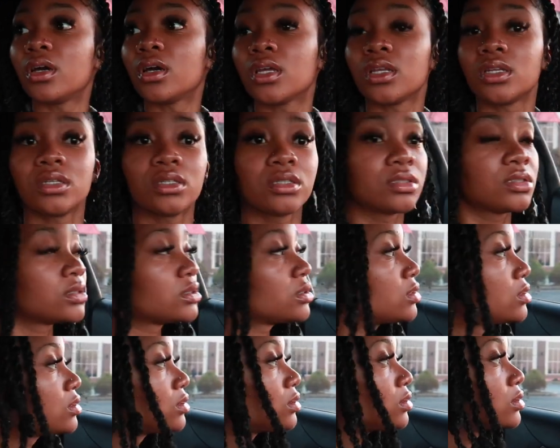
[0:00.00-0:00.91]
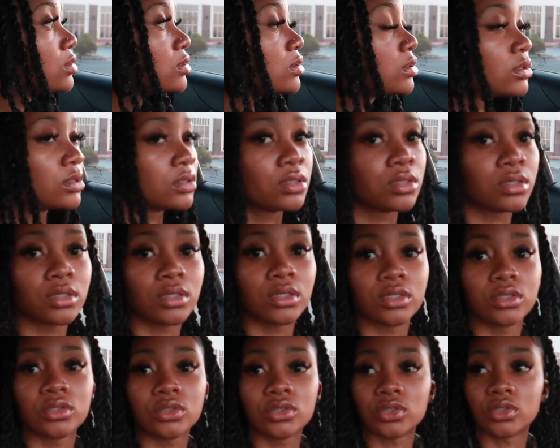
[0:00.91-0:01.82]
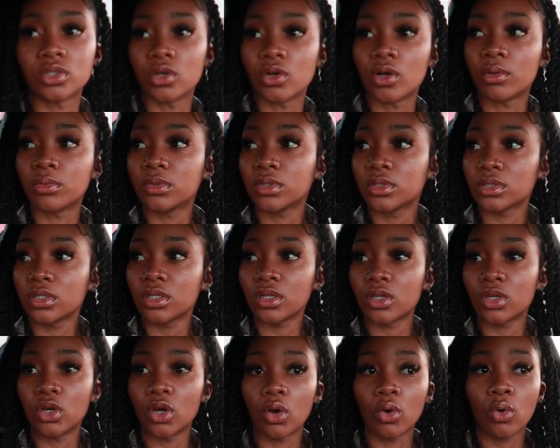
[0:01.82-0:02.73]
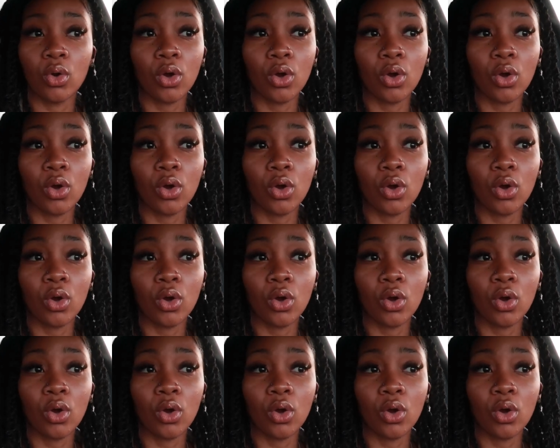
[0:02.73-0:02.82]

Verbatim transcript: honest so i'm just gonna go